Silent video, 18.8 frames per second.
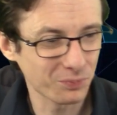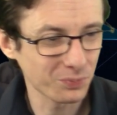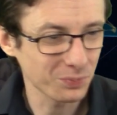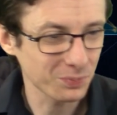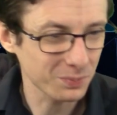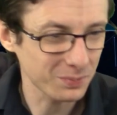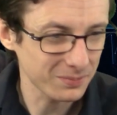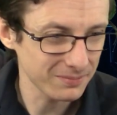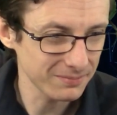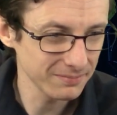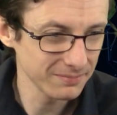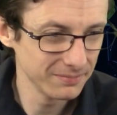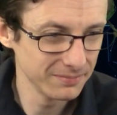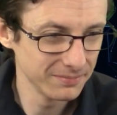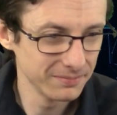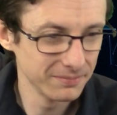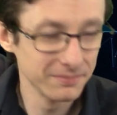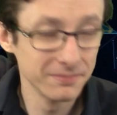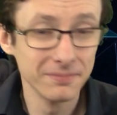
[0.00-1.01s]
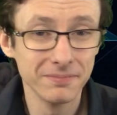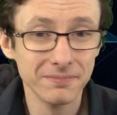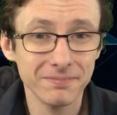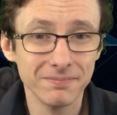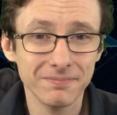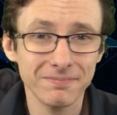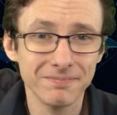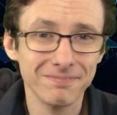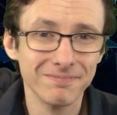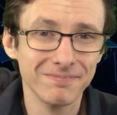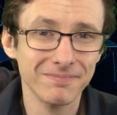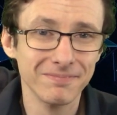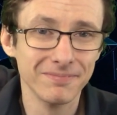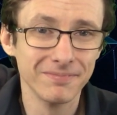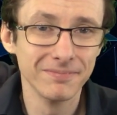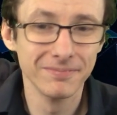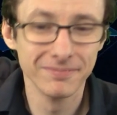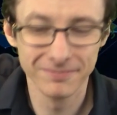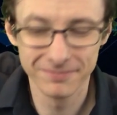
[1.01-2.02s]

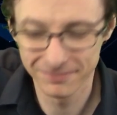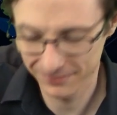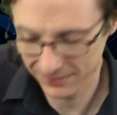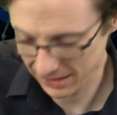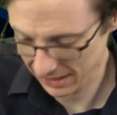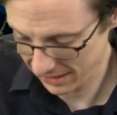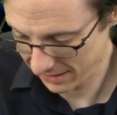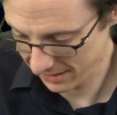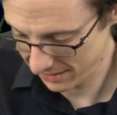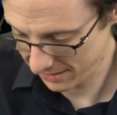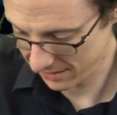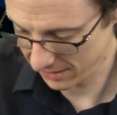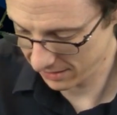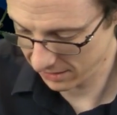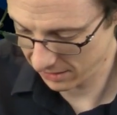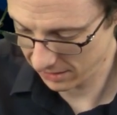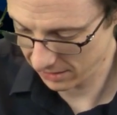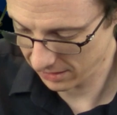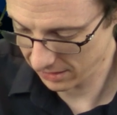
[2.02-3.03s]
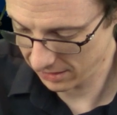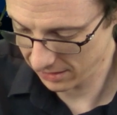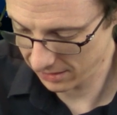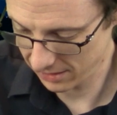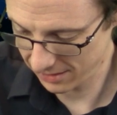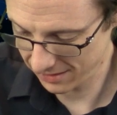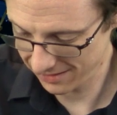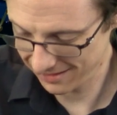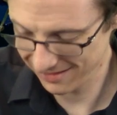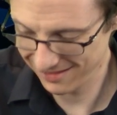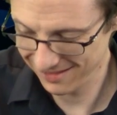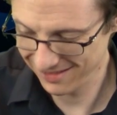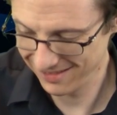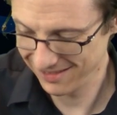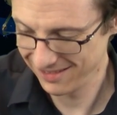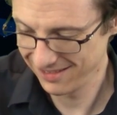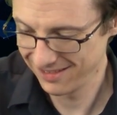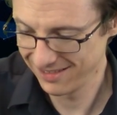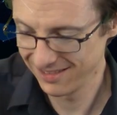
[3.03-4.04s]

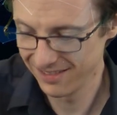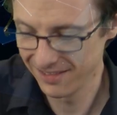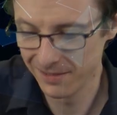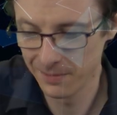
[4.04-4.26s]
(silence)